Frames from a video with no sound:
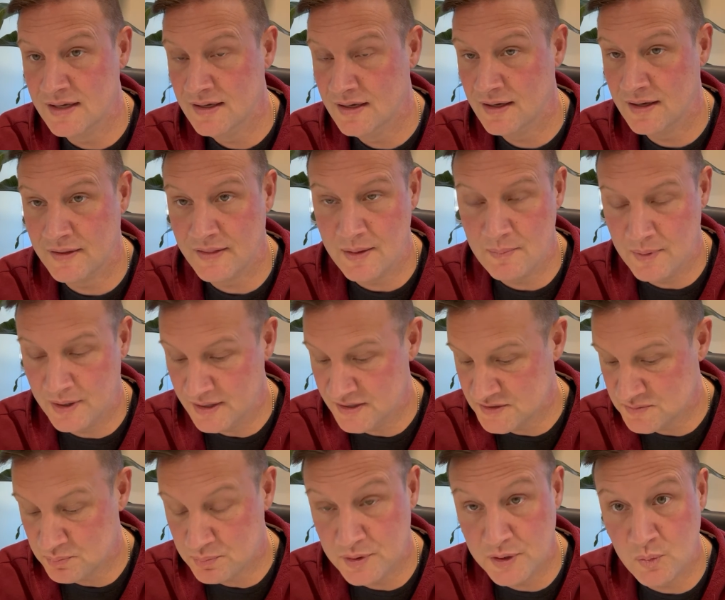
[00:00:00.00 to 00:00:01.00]
That money is
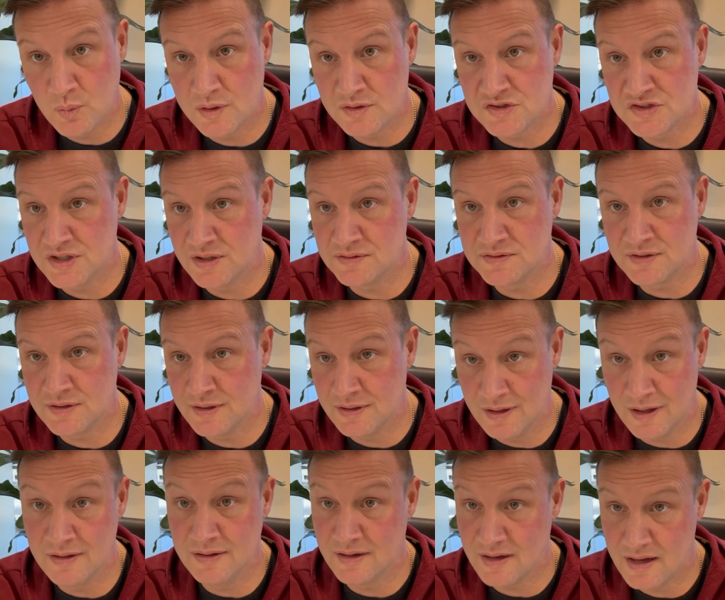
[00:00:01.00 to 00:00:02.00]
pretty well sheltered and
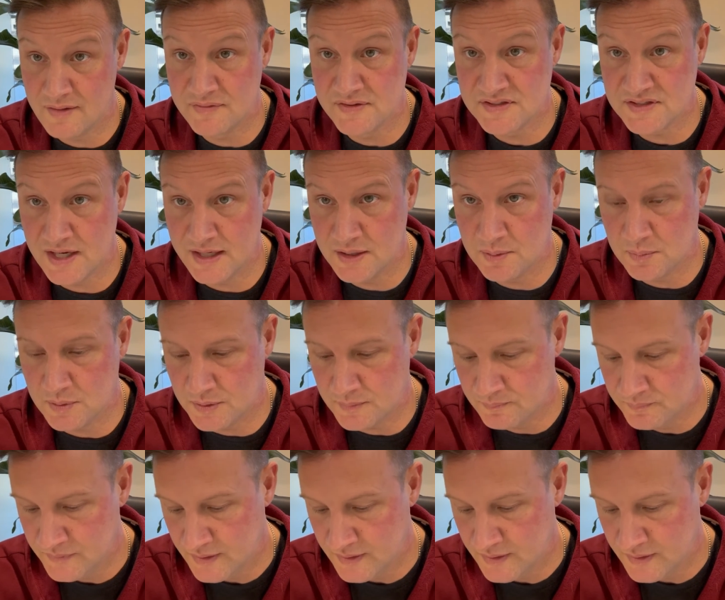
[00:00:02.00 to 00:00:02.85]
unconfiscatable.